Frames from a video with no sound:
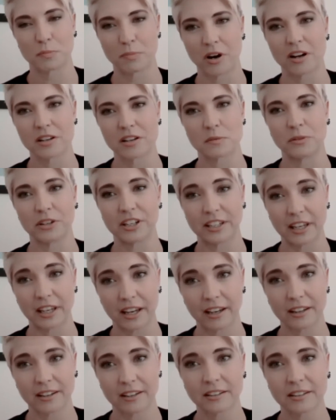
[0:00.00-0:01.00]
as we possibly
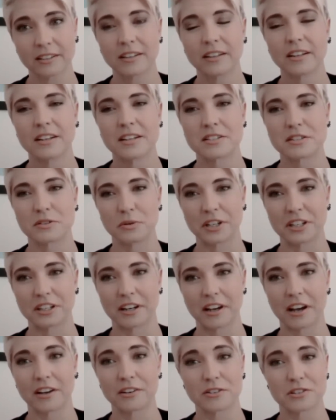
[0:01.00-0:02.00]
can so we
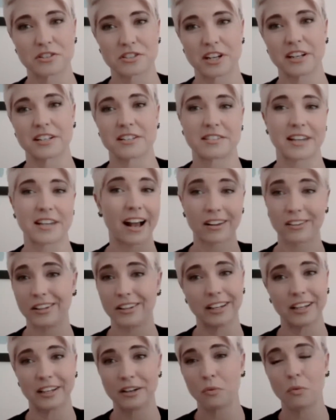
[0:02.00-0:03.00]
can understand
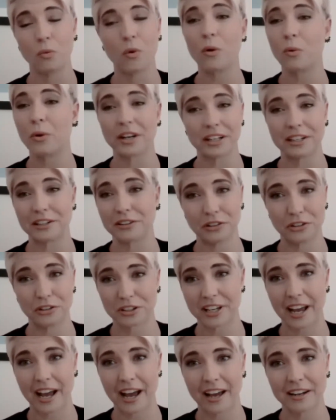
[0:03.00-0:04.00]
exactly what we need to
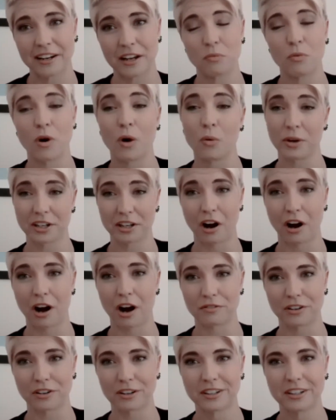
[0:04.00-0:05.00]
look at and what we can
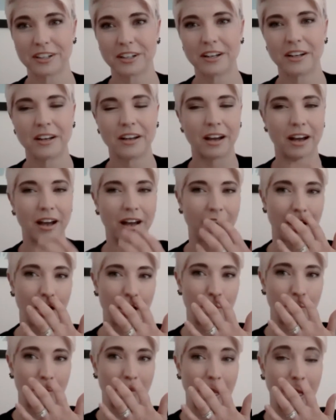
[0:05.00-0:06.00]
offer.
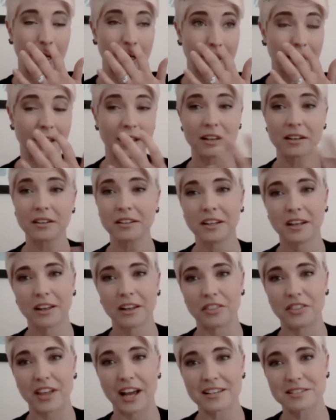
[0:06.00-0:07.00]
And again,
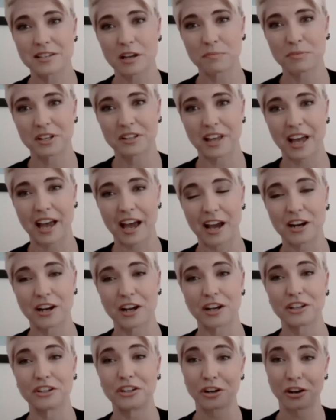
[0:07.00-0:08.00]
that's something that
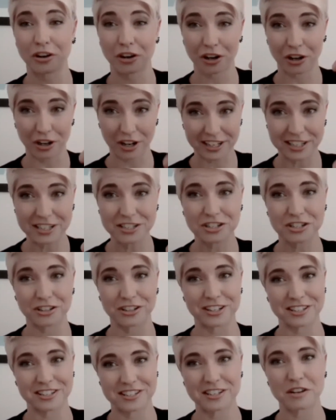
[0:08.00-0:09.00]
your
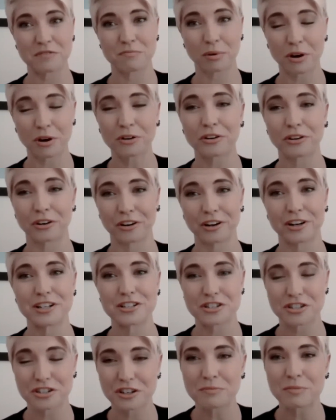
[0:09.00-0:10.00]
insurance
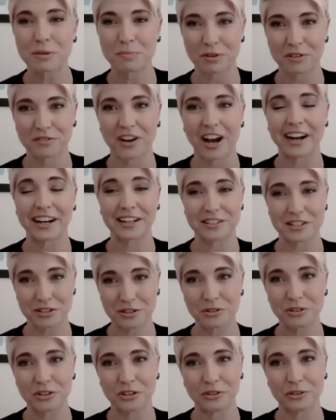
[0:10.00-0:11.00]
broker should be providing
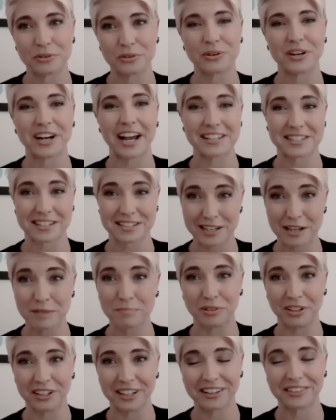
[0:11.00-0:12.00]
to you as a
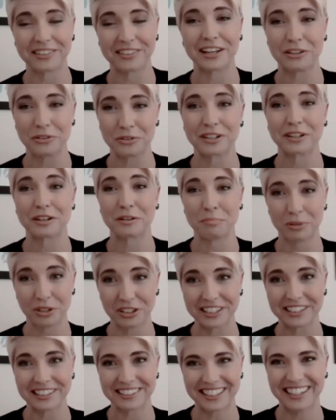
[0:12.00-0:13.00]
template that you can
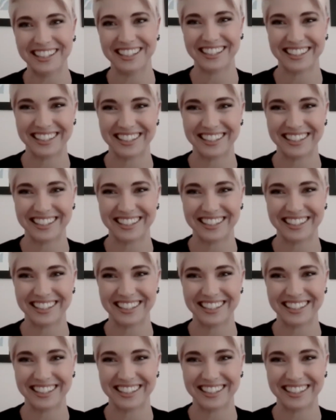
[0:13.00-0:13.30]
complete.